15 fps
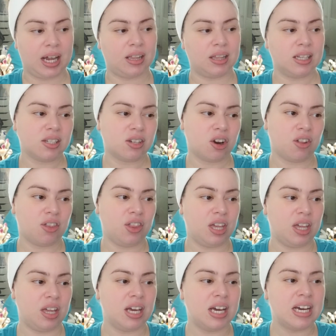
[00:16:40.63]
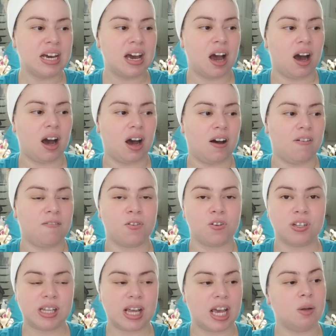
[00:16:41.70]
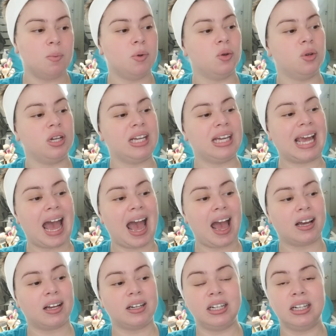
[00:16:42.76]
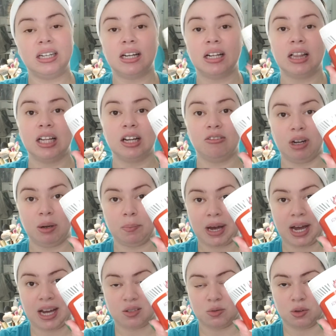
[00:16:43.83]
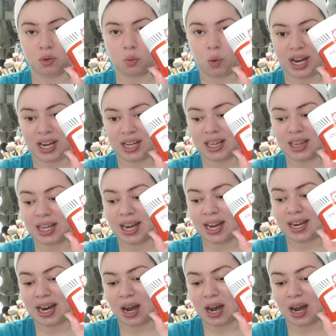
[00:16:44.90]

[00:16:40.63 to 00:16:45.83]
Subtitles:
And these are the First Aid Beauty Acne Clearing Pads with White Clay.